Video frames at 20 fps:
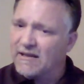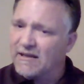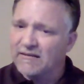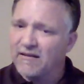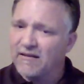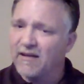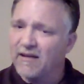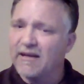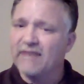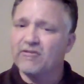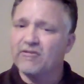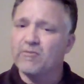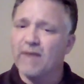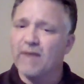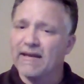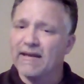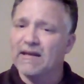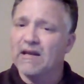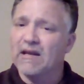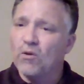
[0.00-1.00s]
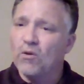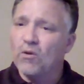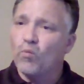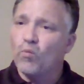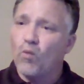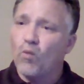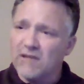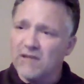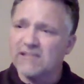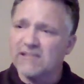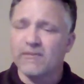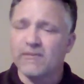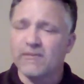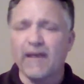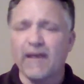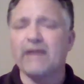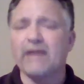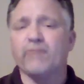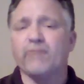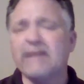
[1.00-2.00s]
not everybody wants to
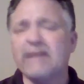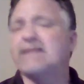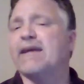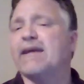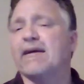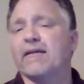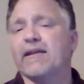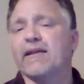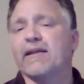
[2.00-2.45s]
pay retail